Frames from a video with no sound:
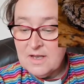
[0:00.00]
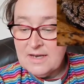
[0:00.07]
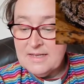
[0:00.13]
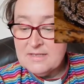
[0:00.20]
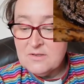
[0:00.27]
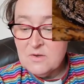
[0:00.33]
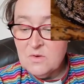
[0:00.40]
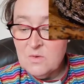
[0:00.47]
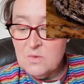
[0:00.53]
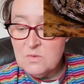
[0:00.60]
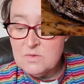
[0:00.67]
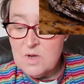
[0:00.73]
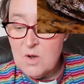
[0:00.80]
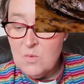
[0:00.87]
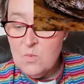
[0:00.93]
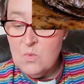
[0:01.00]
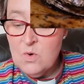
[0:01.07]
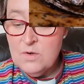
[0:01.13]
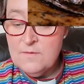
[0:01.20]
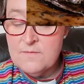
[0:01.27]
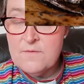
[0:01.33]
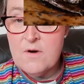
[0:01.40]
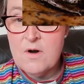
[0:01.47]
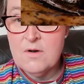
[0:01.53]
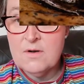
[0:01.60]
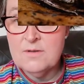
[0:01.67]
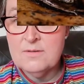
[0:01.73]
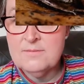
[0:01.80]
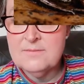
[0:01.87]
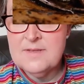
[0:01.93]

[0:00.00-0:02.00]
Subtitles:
and he's called a wood frog.